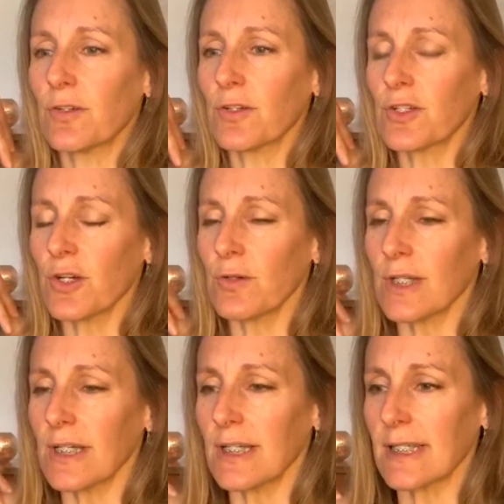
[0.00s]

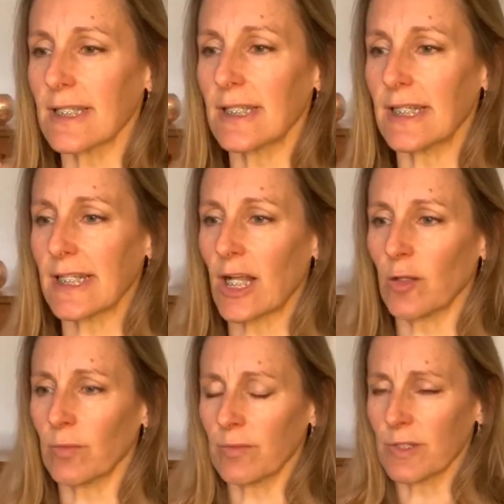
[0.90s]
shoulders. Let's
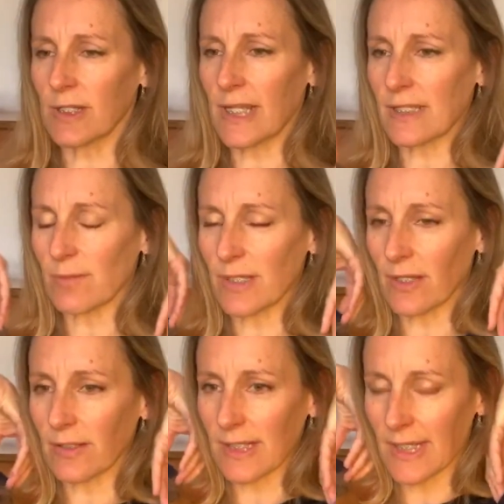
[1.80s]
take some
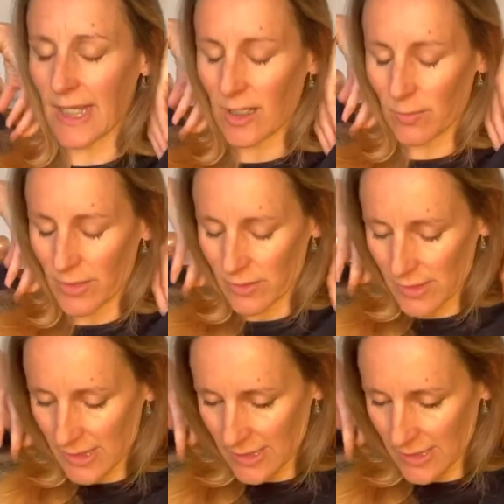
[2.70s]
circles in the elbows.